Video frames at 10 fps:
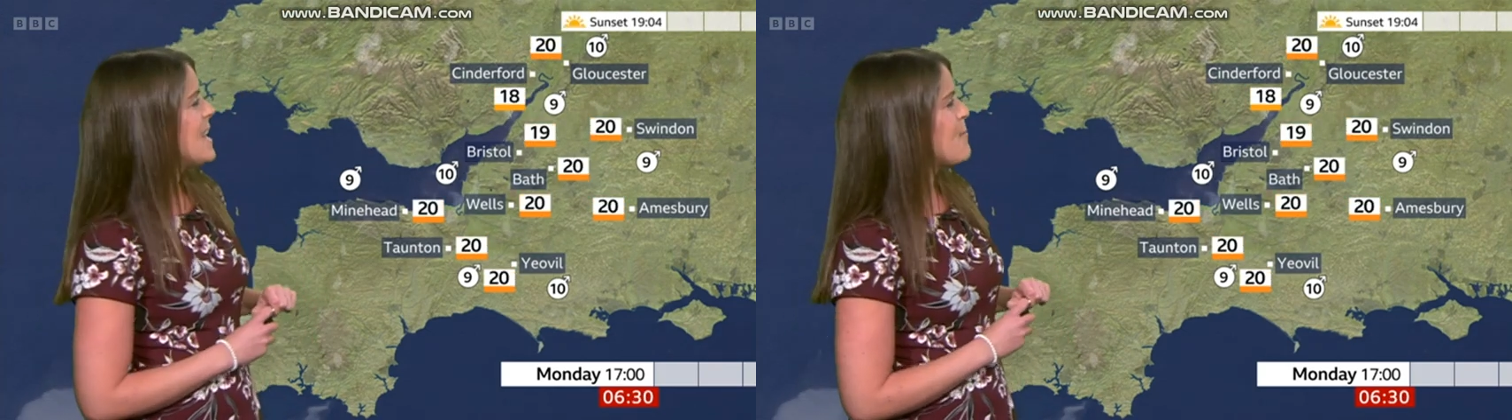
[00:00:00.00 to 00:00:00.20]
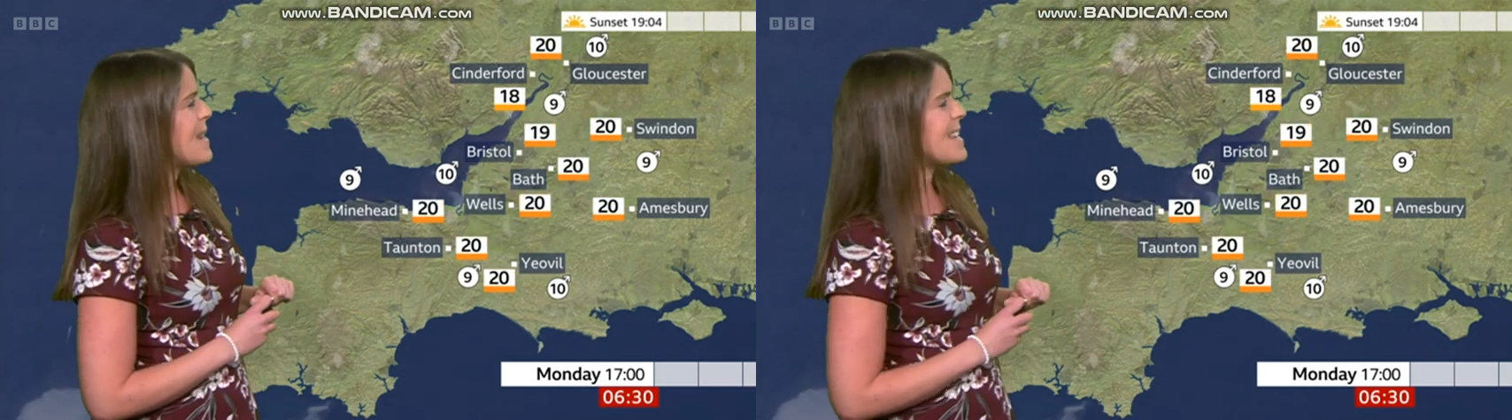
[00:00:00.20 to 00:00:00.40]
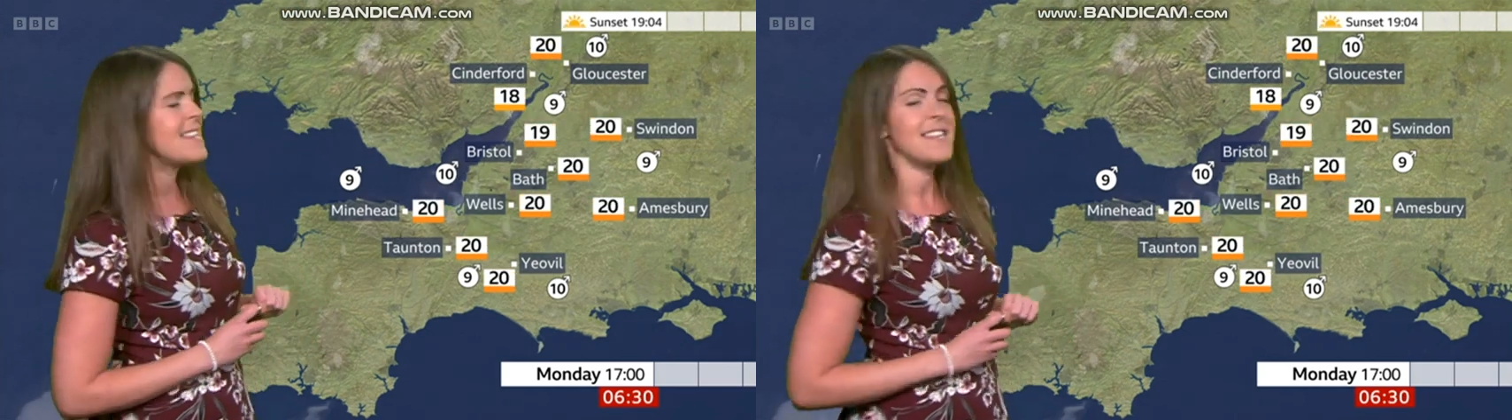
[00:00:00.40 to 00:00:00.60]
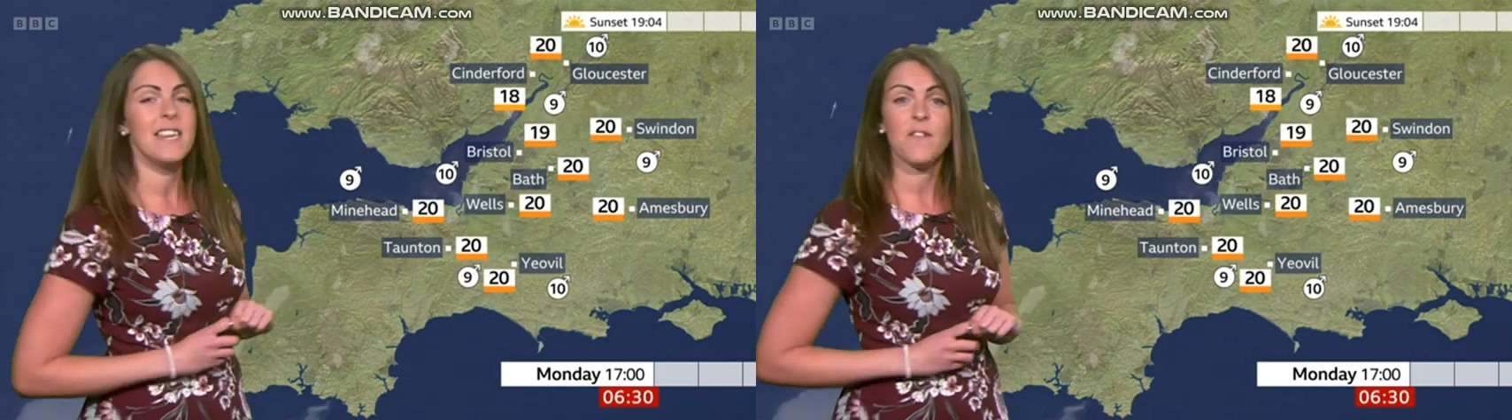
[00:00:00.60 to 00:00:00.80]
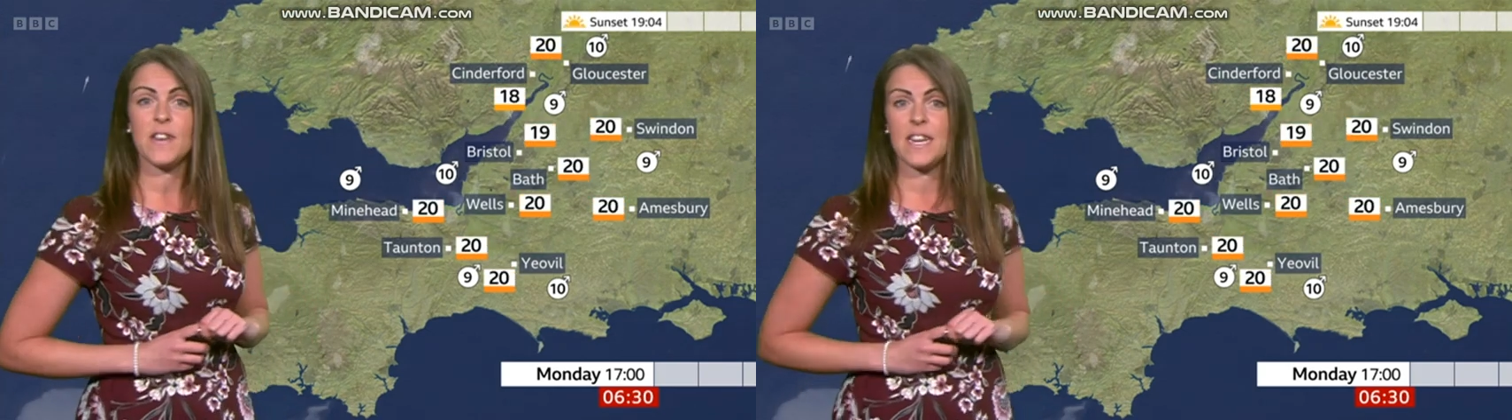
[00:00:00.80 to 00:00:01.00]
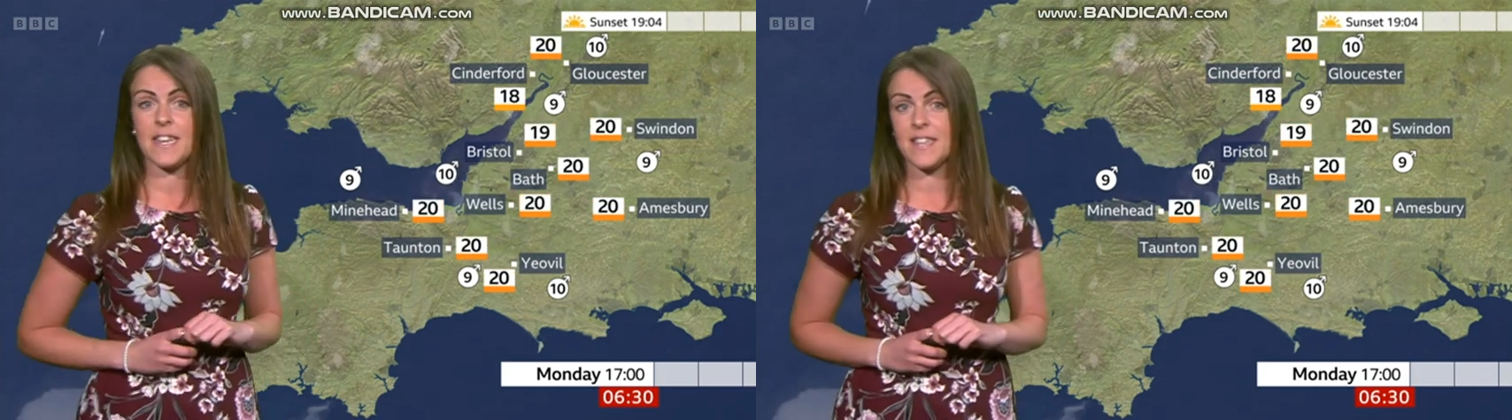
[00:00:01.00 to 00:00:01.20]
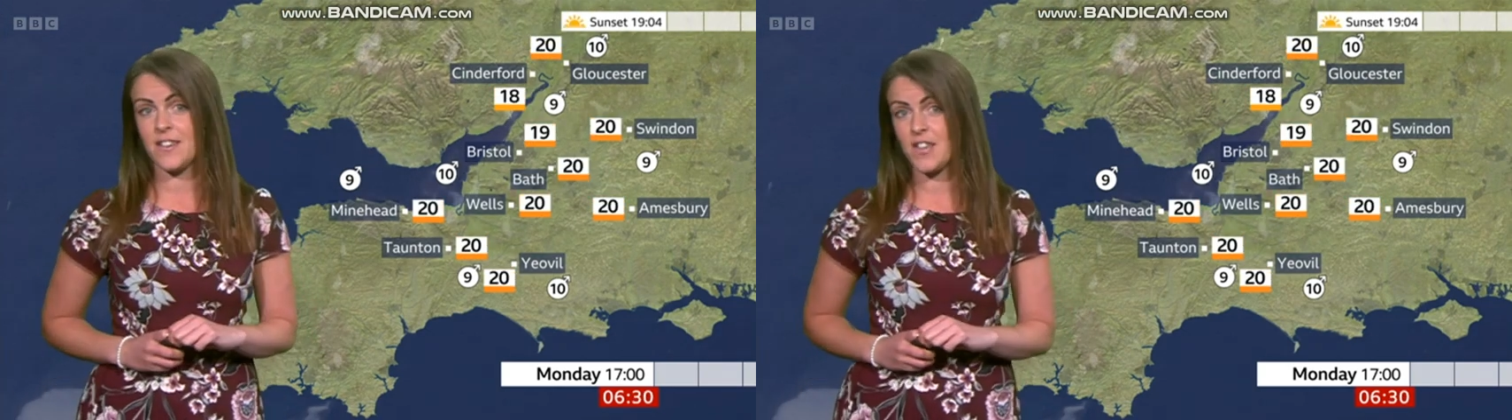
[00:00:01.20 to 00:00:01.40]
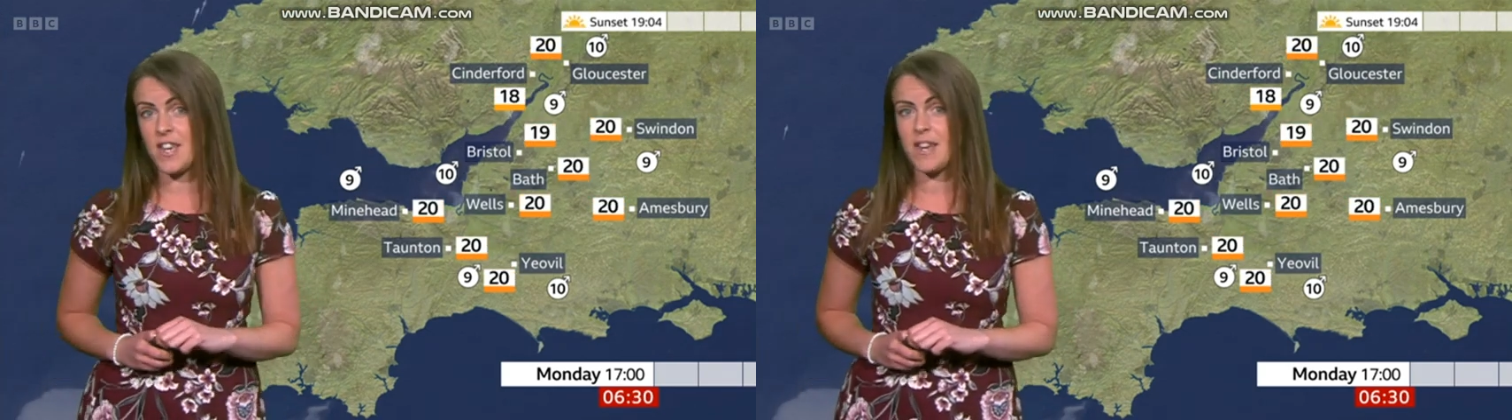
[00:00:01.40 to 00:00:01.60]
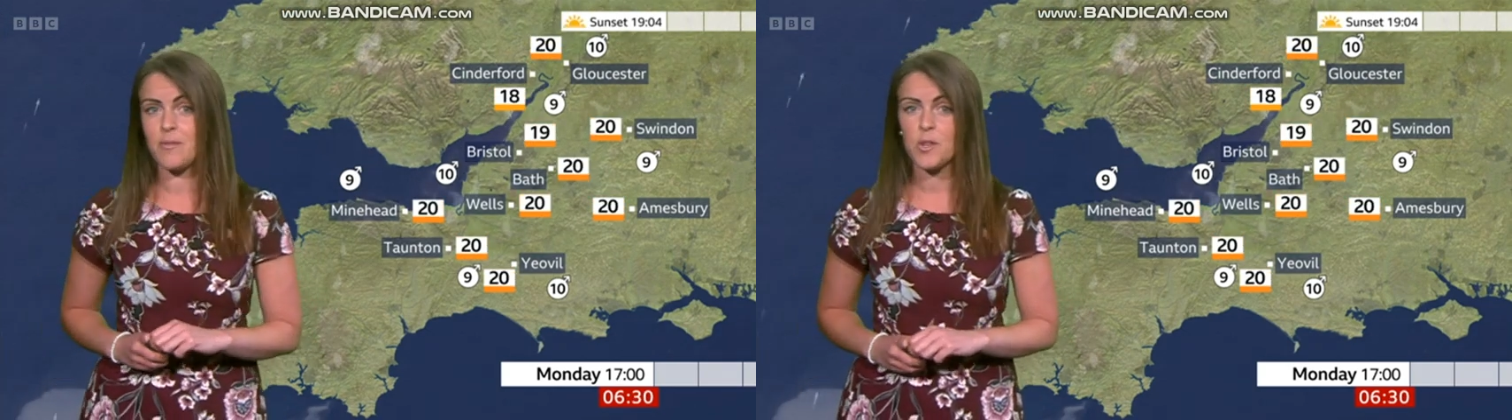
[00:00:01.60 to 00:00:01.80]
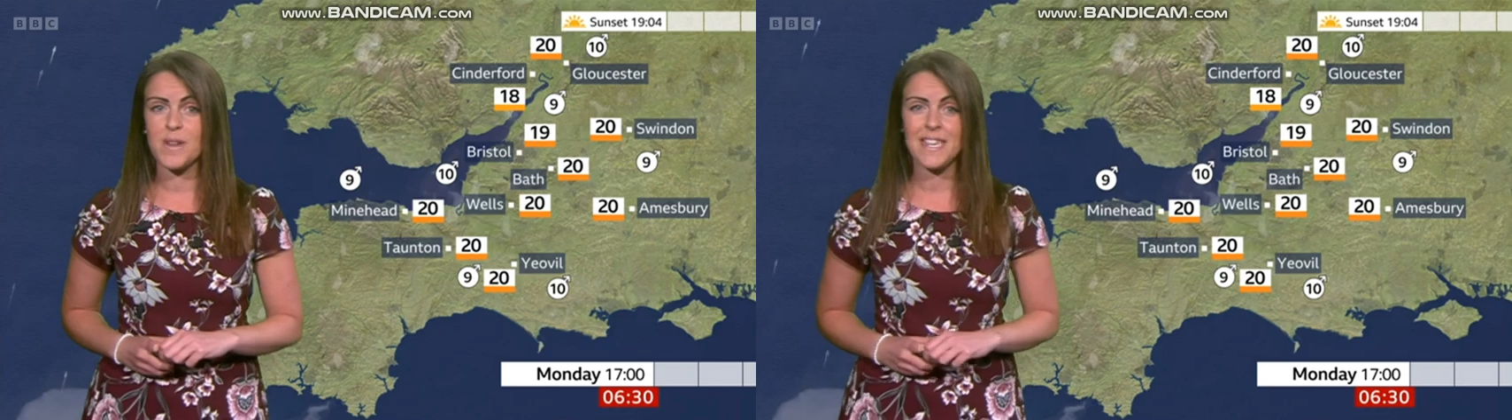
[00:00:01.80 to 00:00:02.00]
and pleasant enough in any sunshine
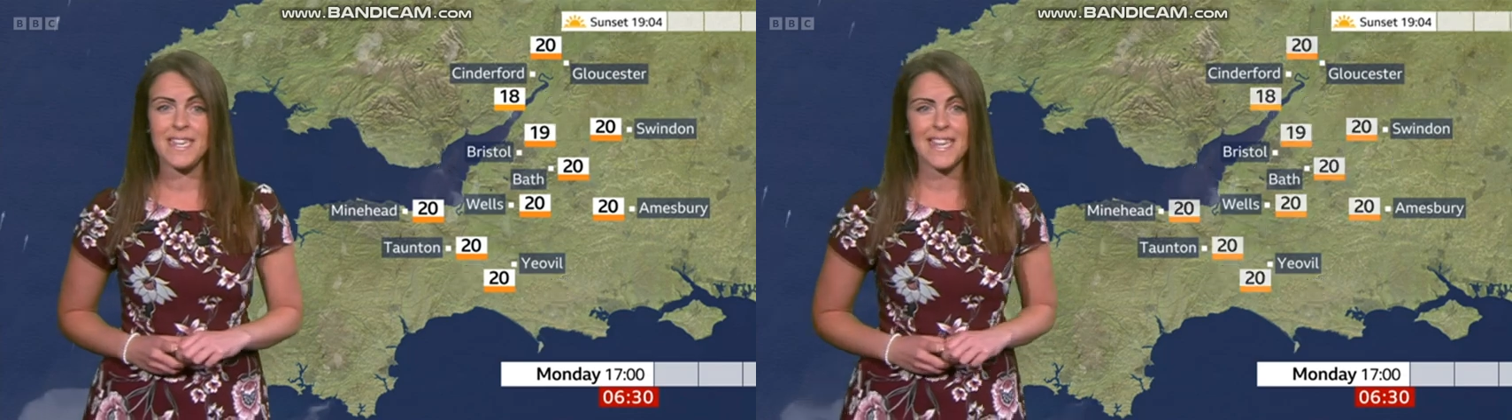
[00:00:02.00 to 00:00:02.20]
with 20